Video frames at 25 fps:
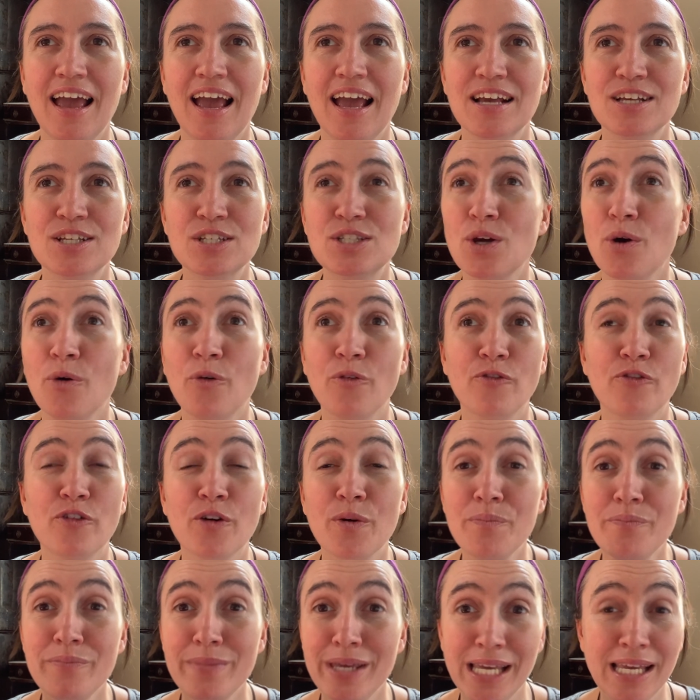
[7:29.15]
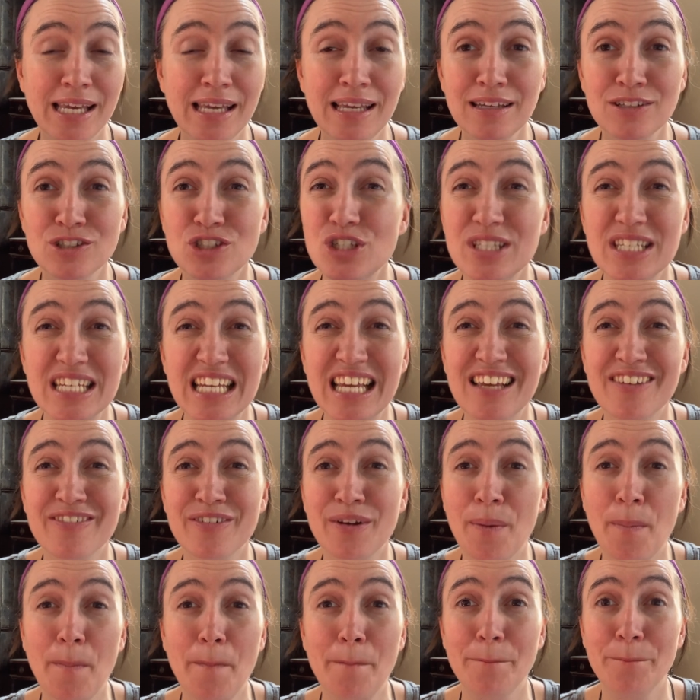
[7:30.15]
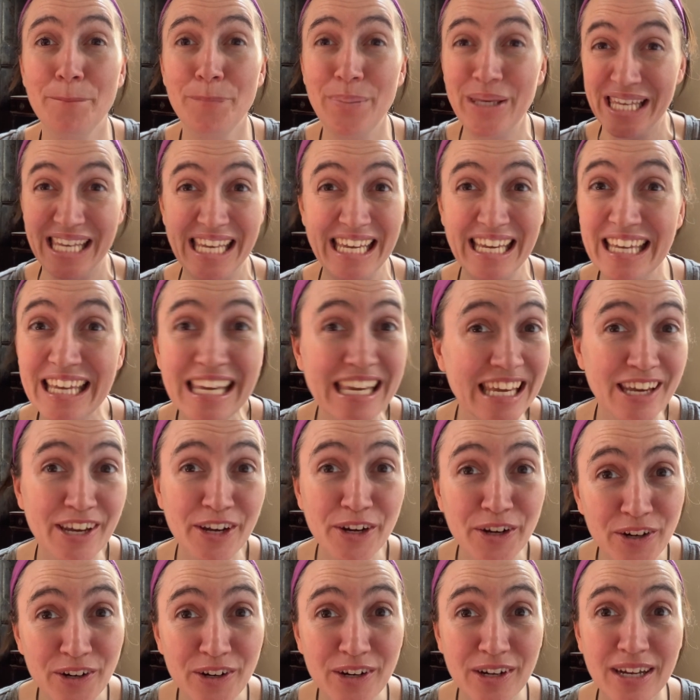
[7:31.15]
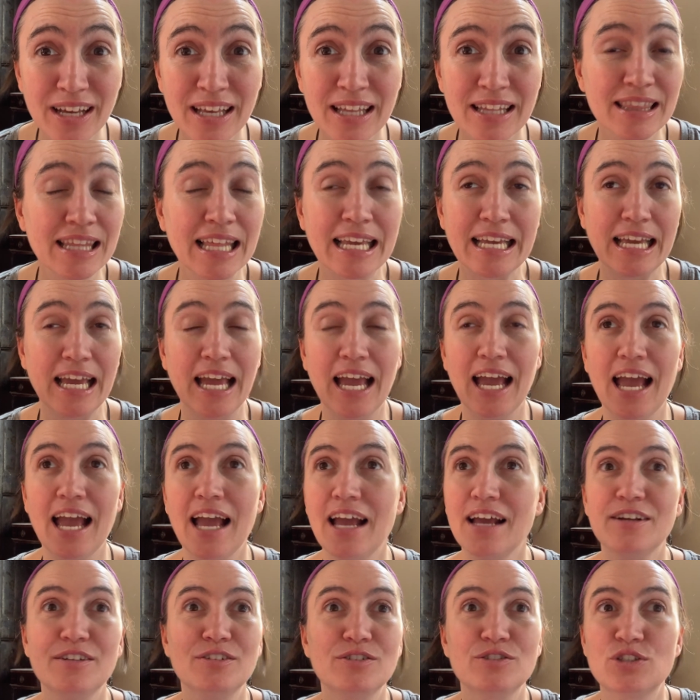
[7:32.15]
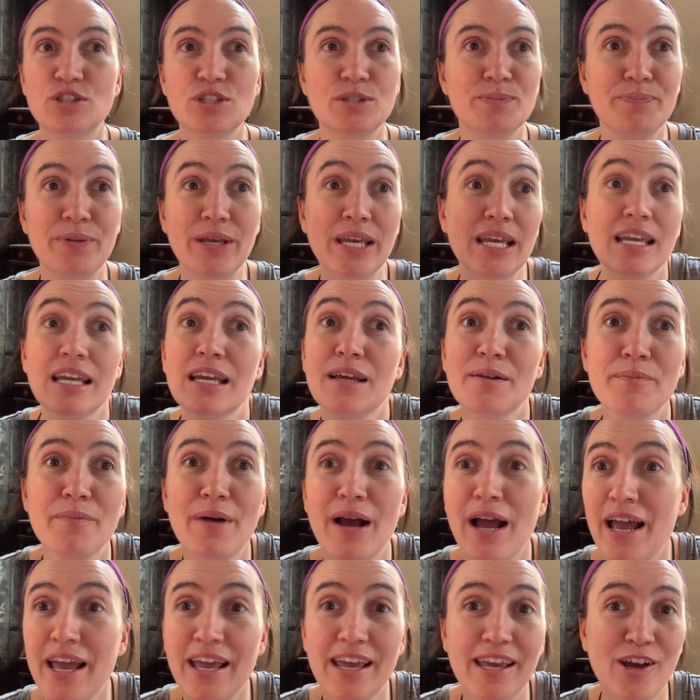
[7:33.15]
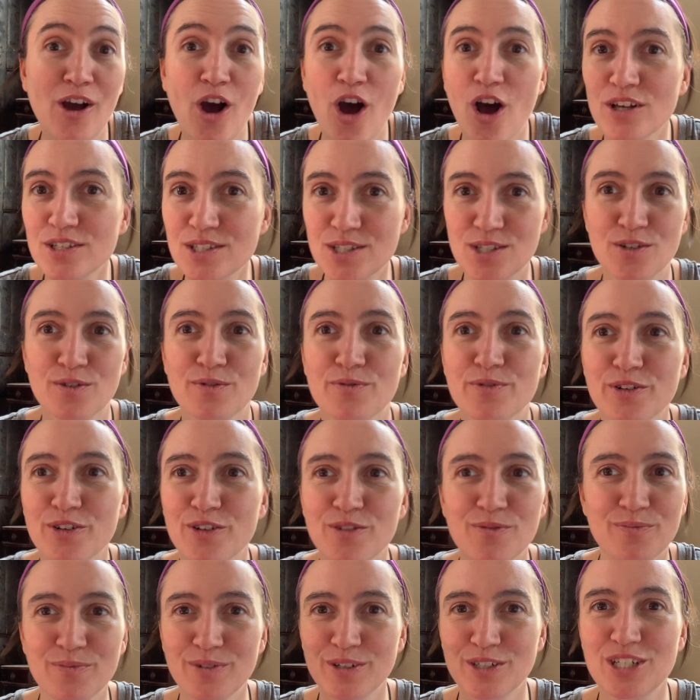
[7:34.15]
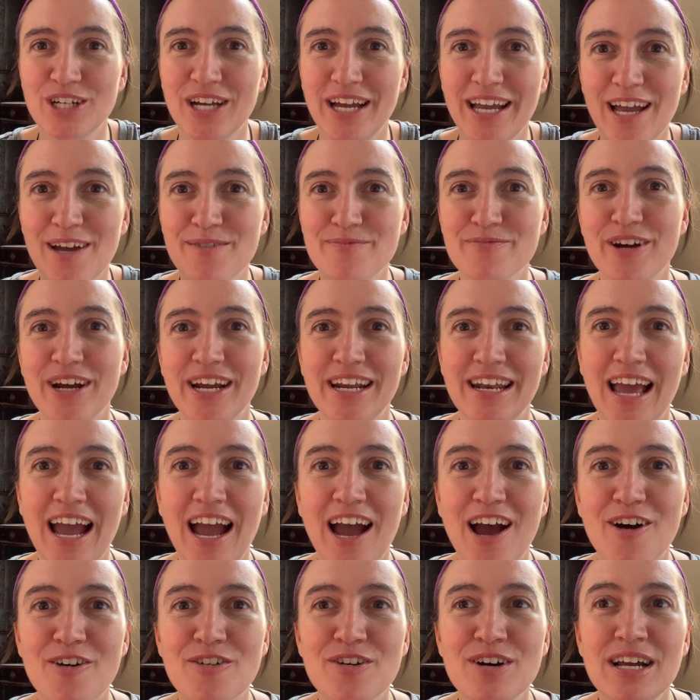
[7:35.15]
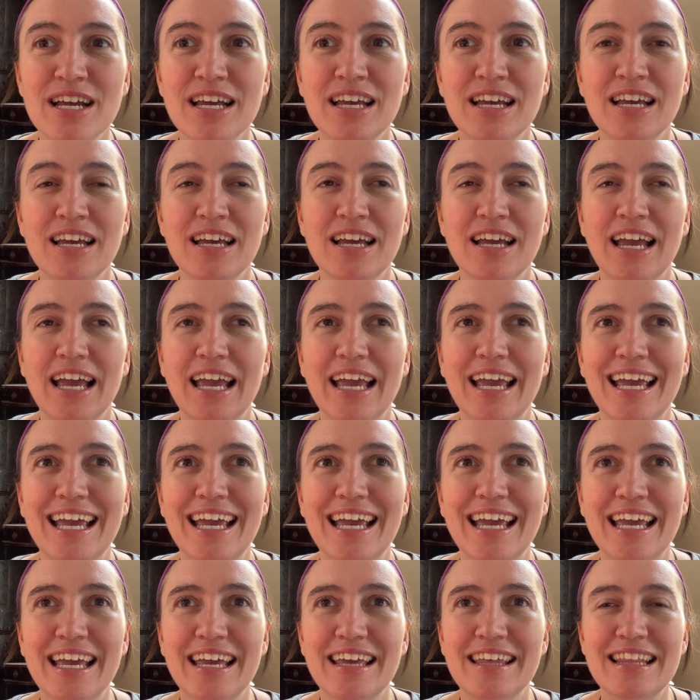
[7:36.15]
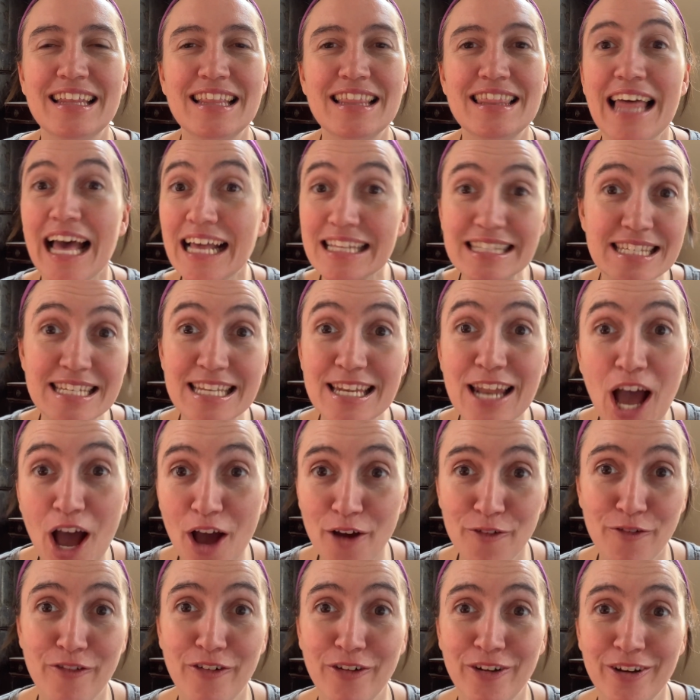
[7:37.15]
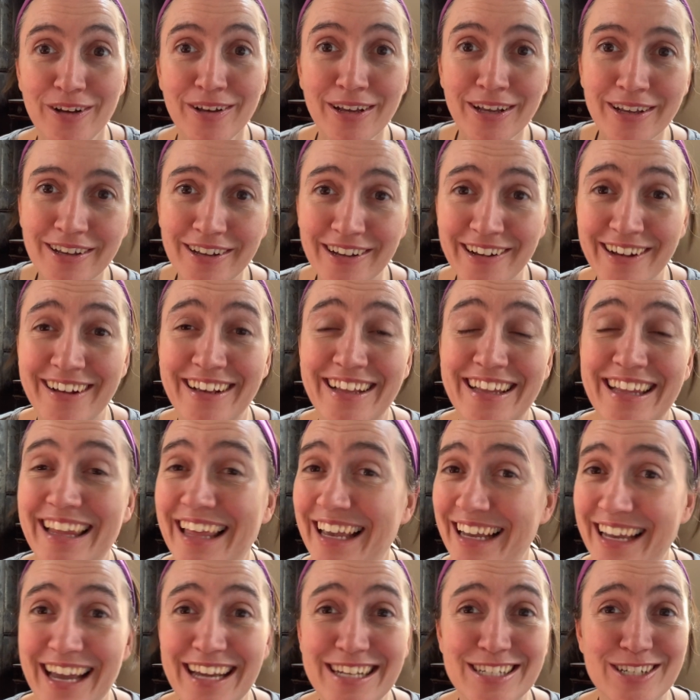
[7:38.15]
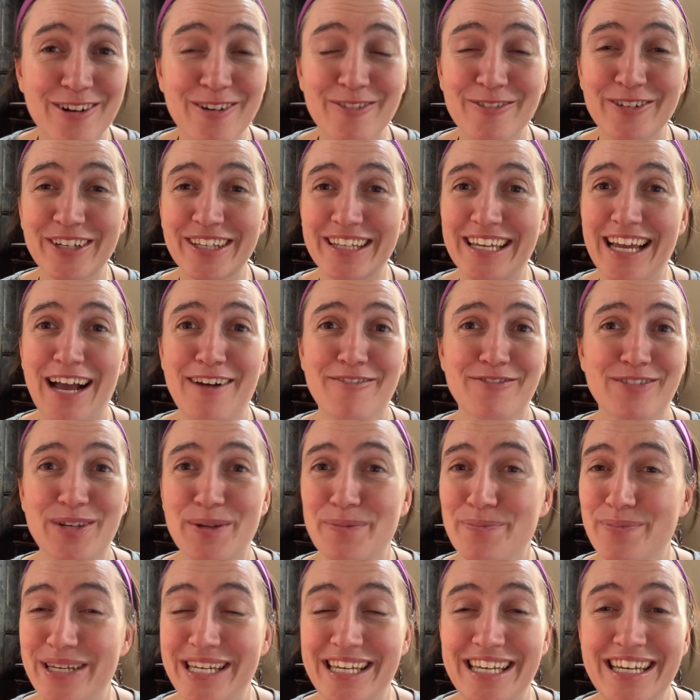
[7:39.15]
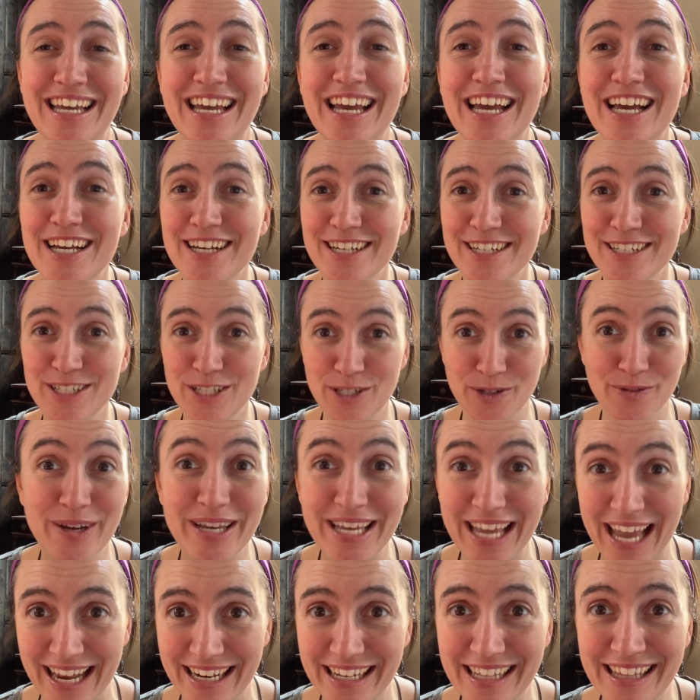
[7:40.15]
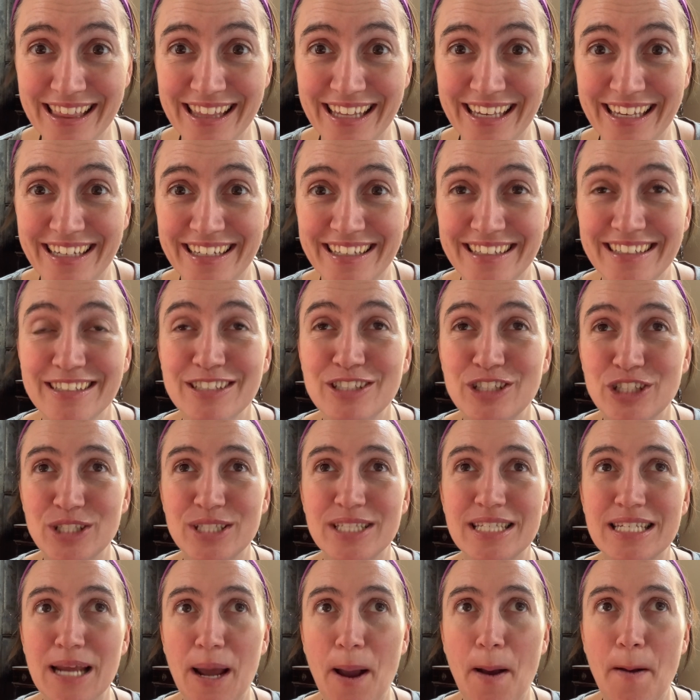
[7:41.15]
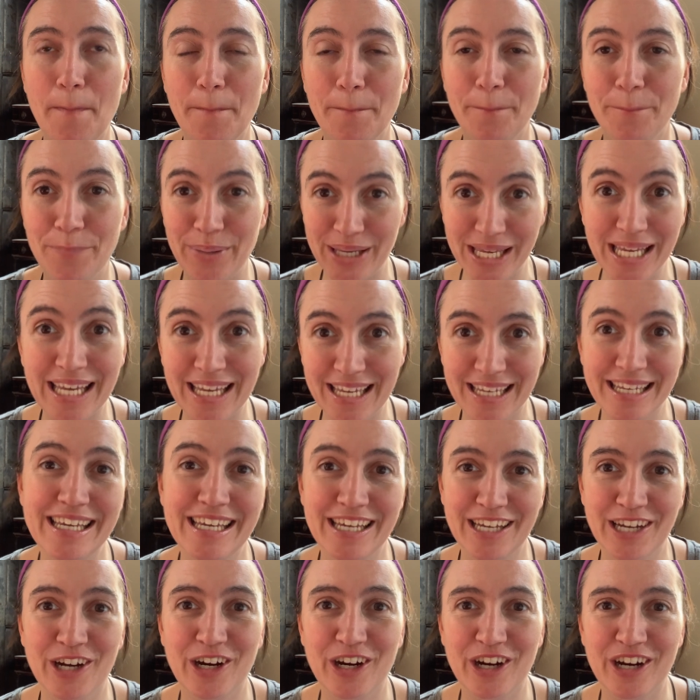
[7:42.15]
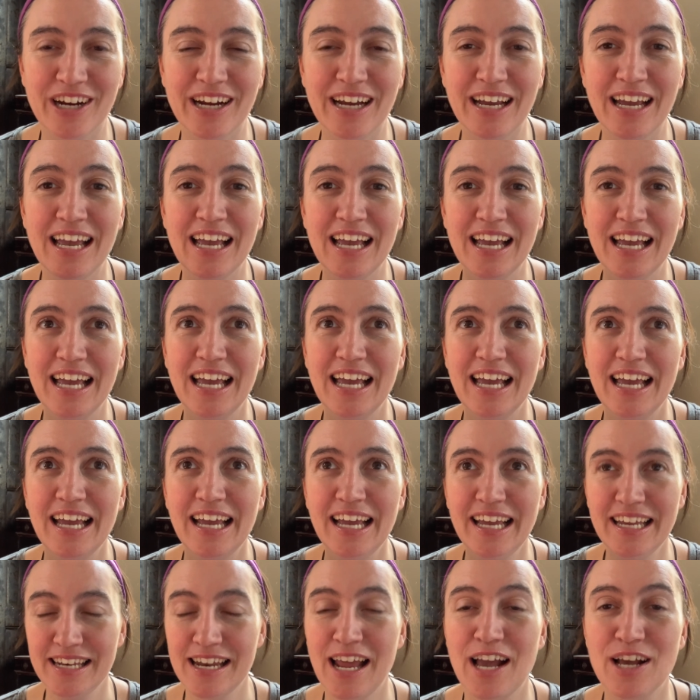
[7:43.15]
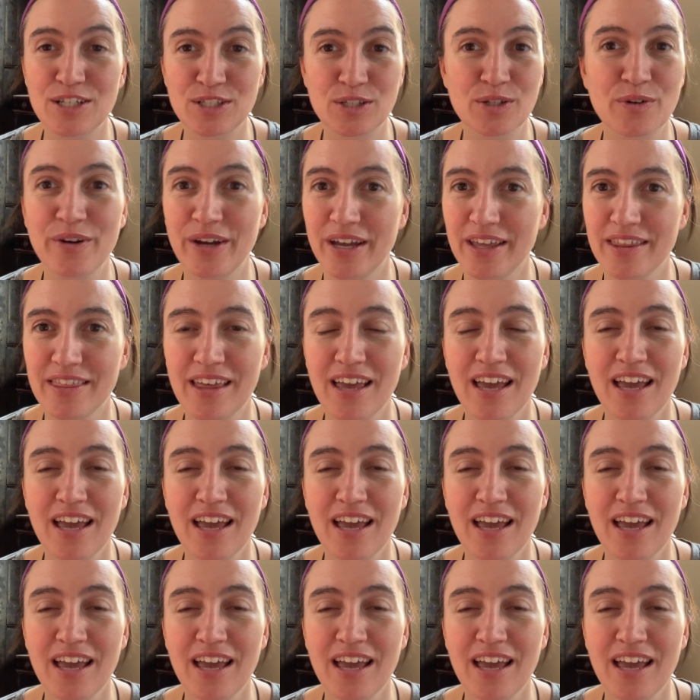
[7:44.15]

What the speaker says: so for me, just even being here, like just being in my hostel room, which I am right now, that's enough. Like, I don't really have to be doing anything, just being here in Nazareth.